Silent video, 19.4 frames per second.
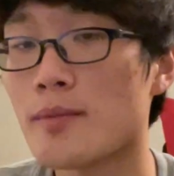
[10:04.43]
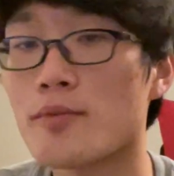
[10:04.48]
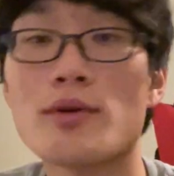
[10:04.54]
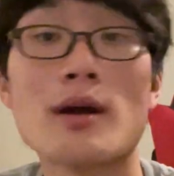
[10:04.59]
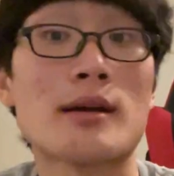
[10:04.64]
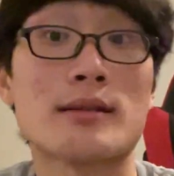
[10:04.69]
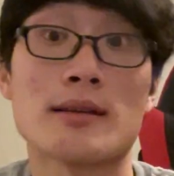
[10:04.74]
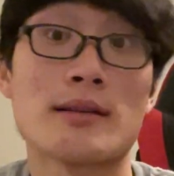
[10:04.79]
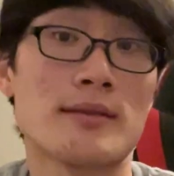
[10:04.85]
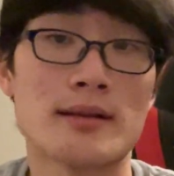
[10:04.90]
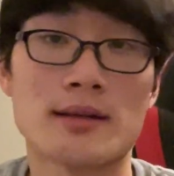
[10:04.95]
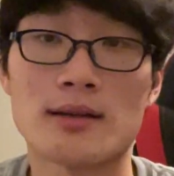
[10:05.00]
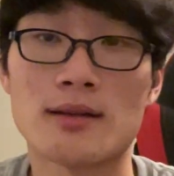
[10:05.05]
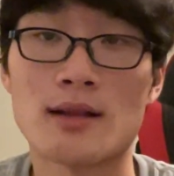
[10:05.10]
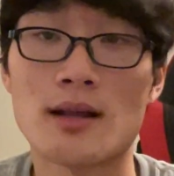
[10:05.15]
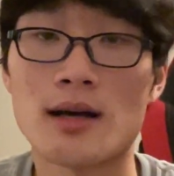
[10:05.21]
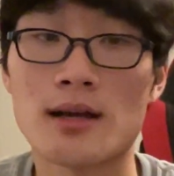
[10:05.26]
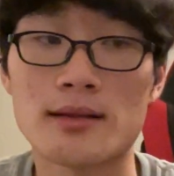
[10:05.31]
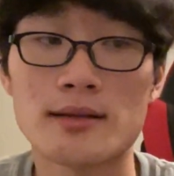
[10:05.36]
practicing
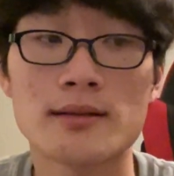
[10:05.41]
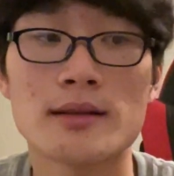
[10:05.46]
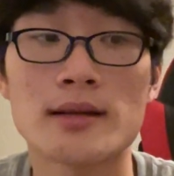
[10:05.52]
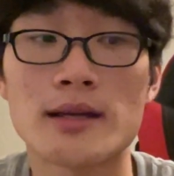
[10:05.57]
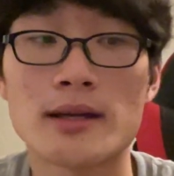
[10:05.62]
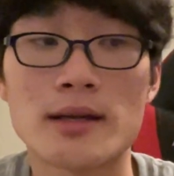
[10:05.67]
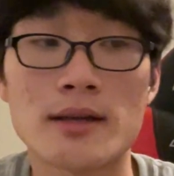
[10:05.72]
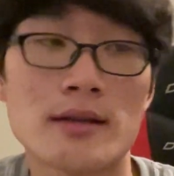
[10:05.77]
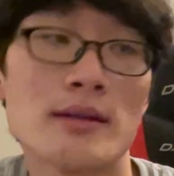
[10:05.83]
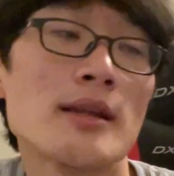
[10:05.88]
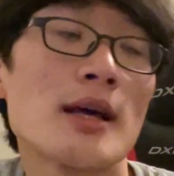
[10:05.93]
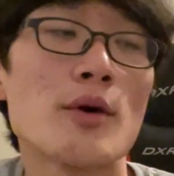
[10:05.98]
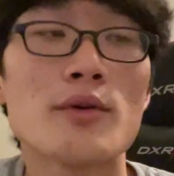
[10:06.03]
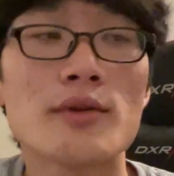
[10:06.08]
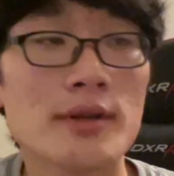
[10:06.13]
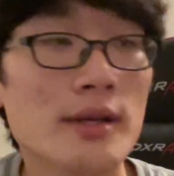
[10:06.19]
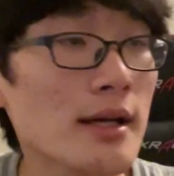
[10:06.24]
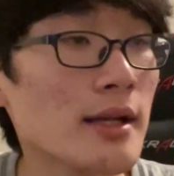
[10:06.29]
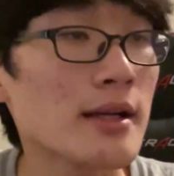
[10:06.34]
a lot, and I
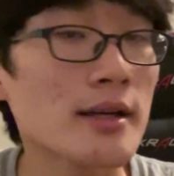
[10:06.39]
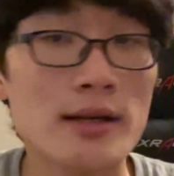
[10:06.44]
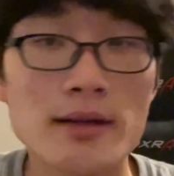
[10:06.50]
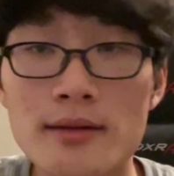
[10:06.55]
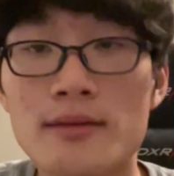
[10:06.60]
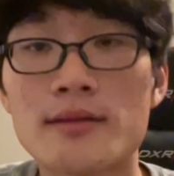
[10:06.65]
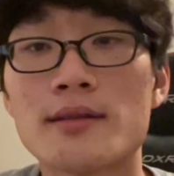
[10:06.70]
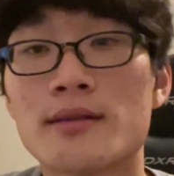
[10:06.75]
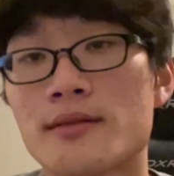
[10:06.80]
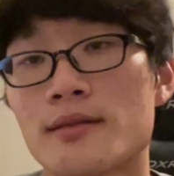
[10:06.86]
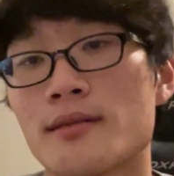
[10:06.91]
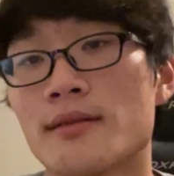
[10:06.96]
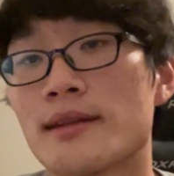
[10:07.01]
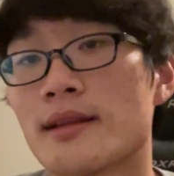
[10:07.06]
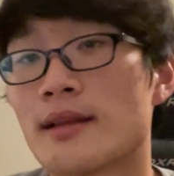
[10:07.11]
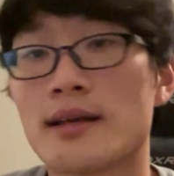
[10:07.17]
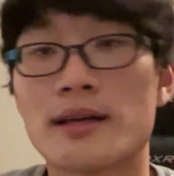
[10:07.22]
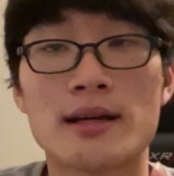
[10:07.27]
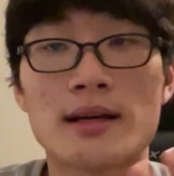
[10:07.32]
was getting
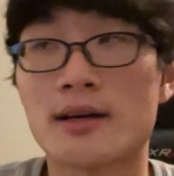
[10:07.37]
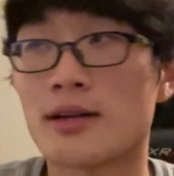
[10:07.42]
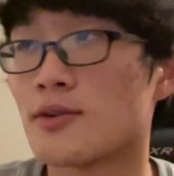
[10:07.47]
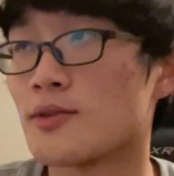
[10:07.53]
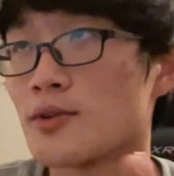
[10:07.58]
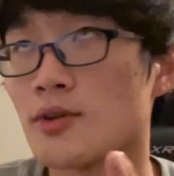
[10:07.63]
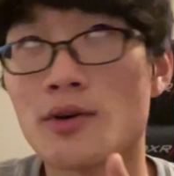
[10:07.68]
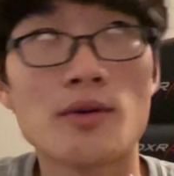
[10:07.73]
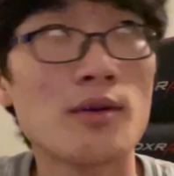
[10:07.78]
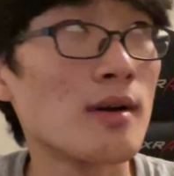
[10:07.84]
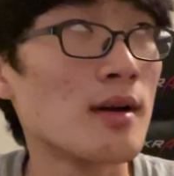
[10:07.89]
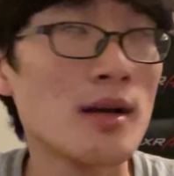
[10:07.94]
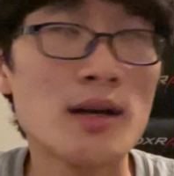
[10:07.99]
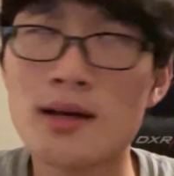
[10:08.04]
consistently like, I don't know,